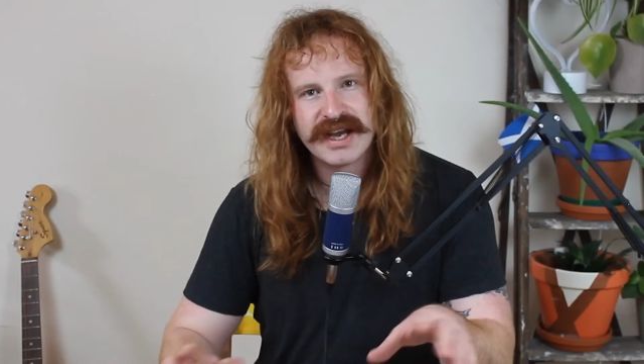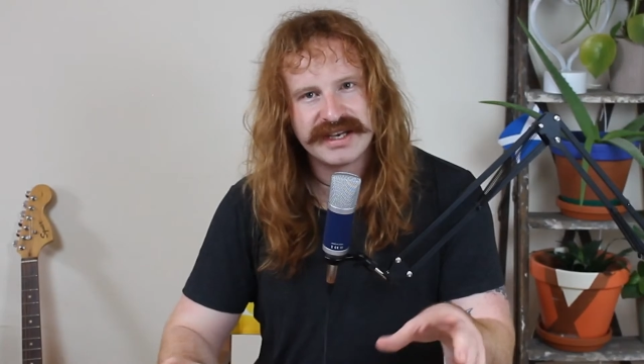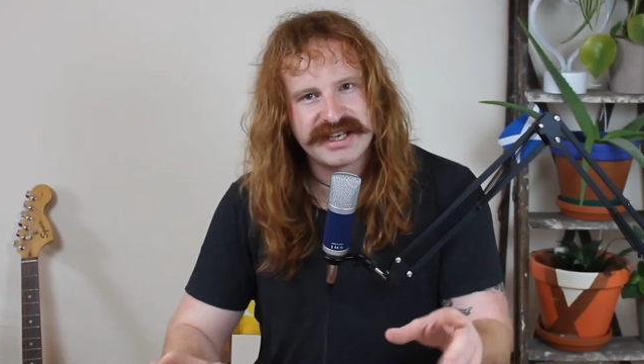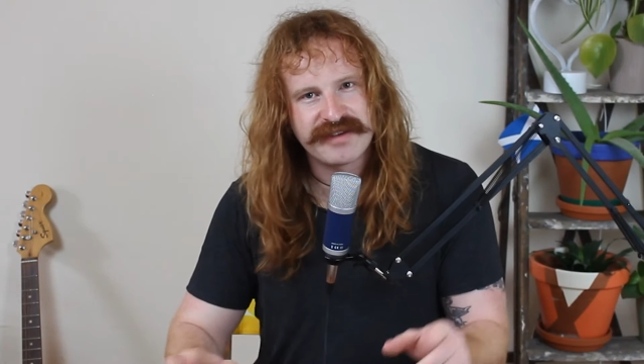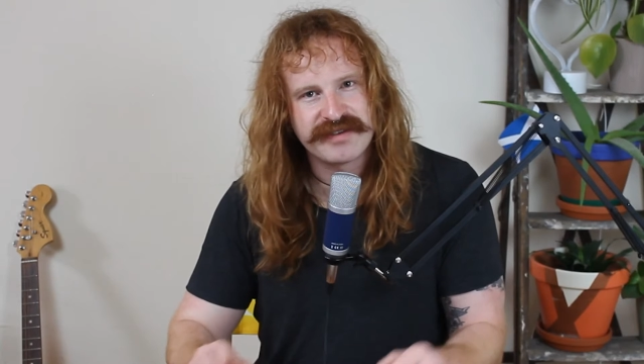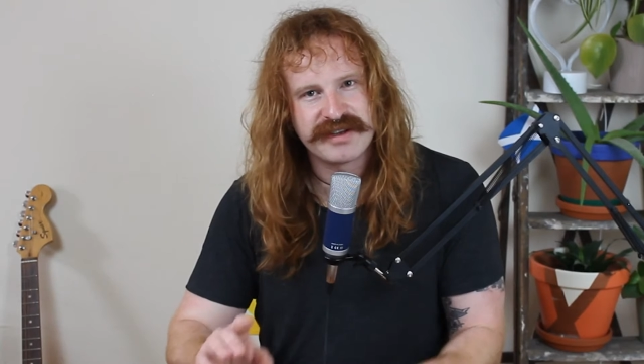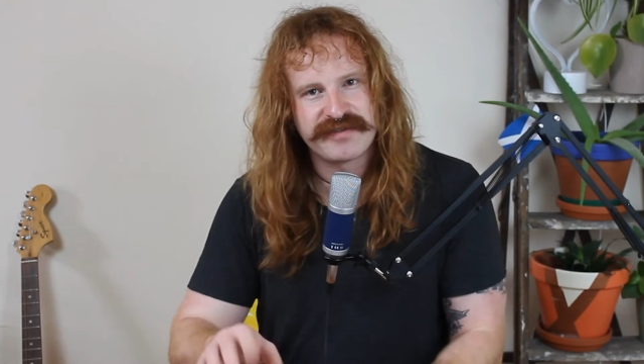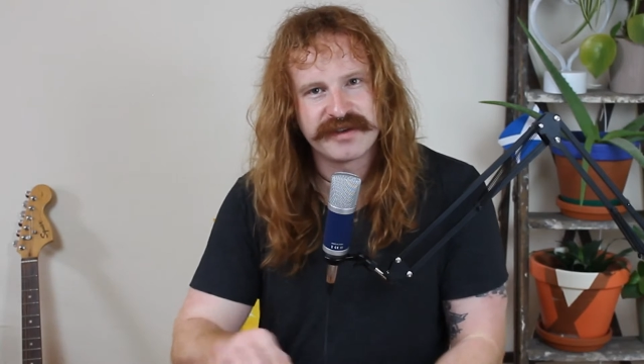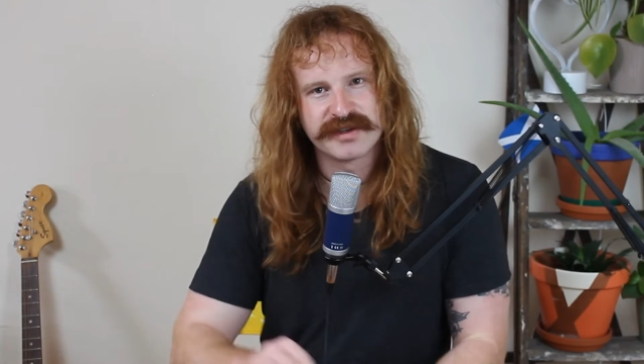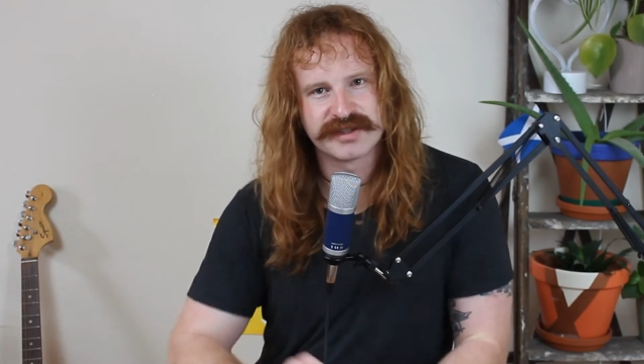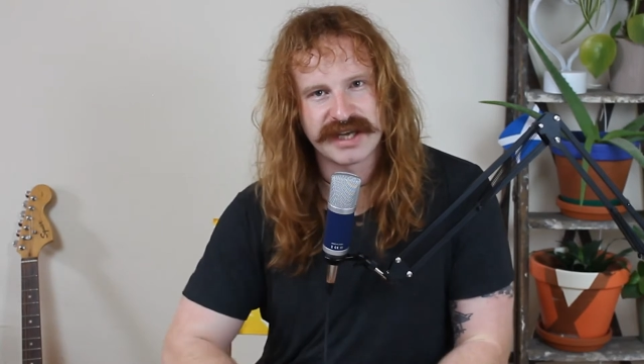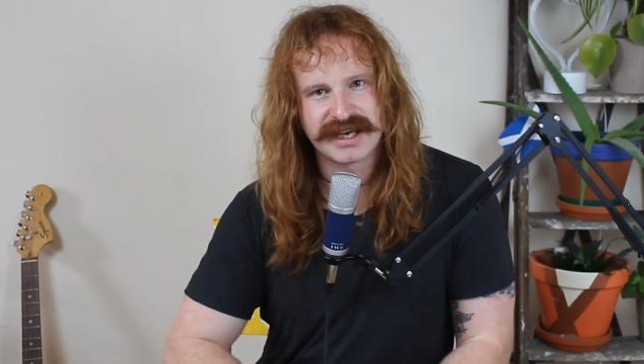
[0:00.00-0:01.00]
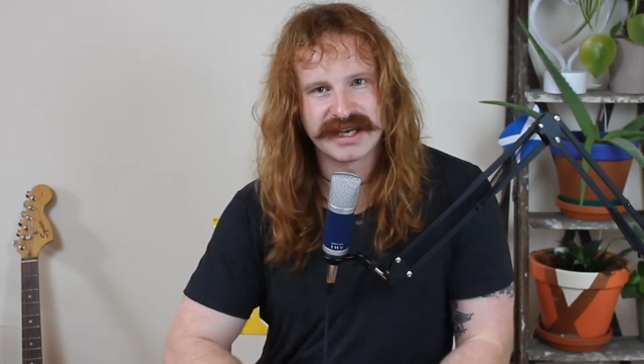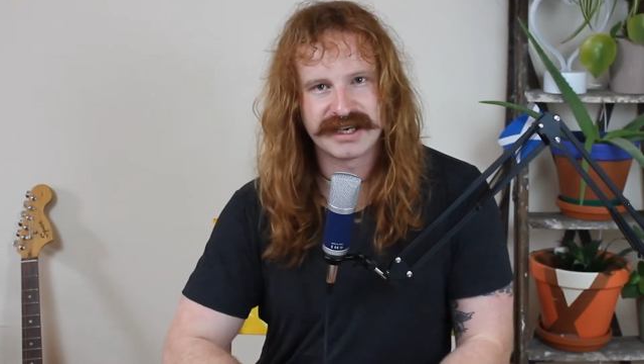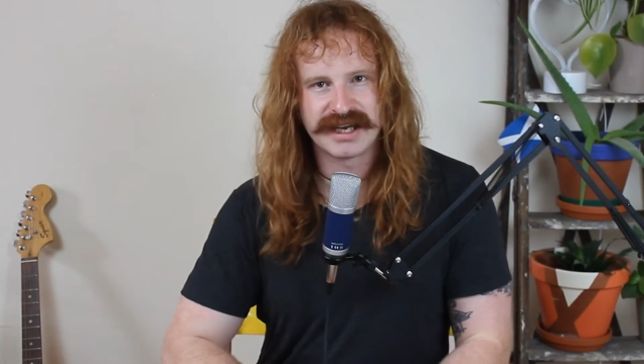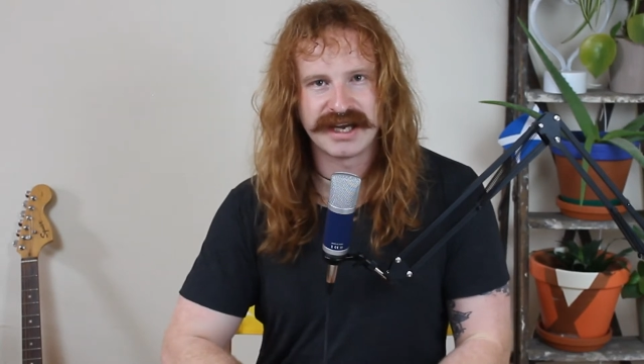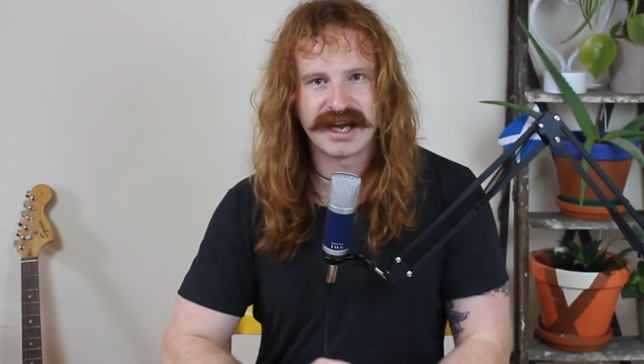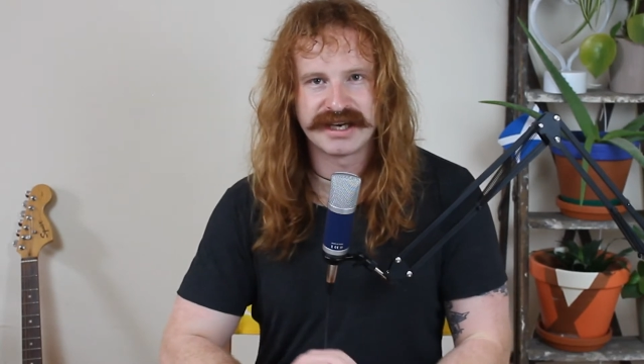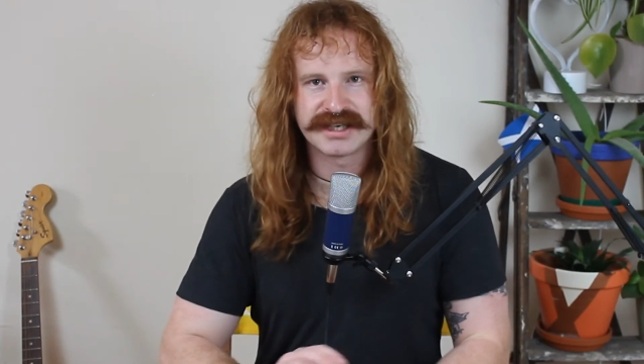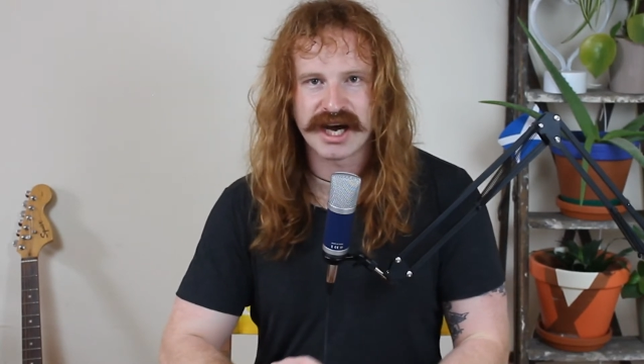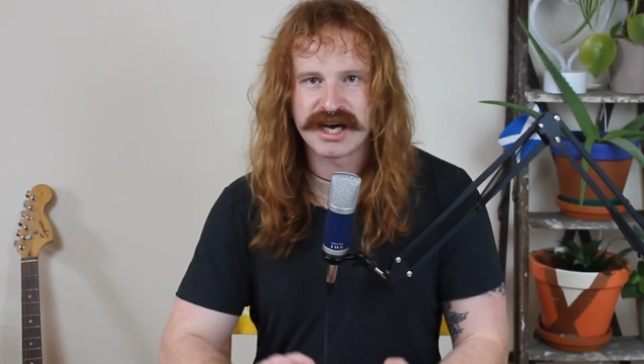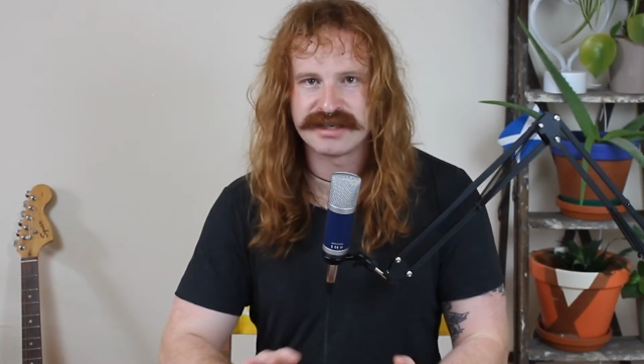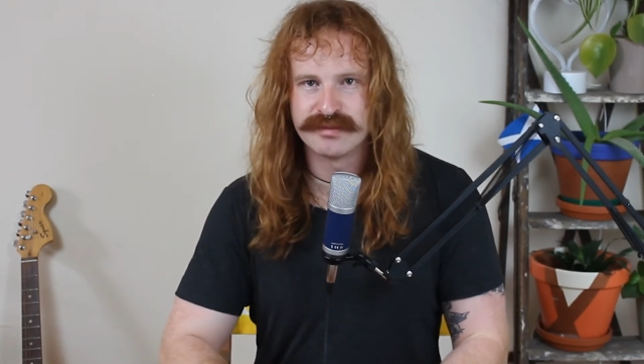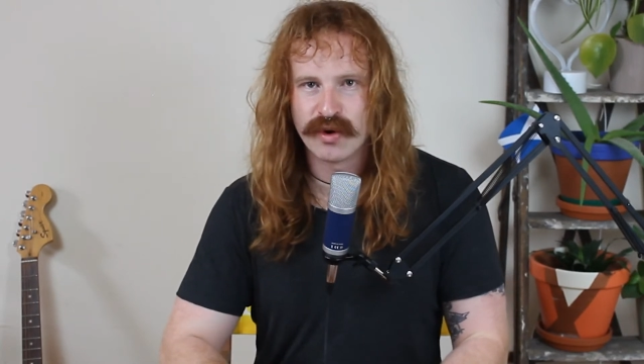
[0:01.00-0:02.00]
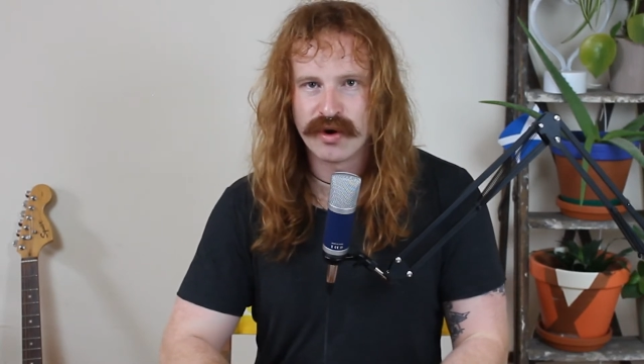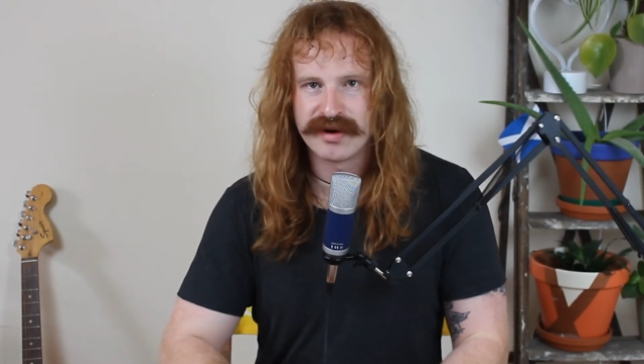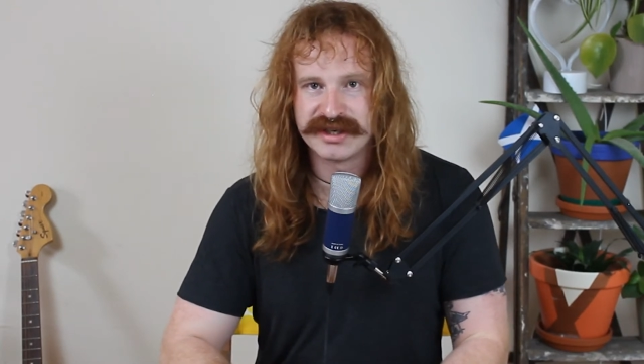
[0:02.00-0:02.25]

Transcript: It definitely feels like it ties more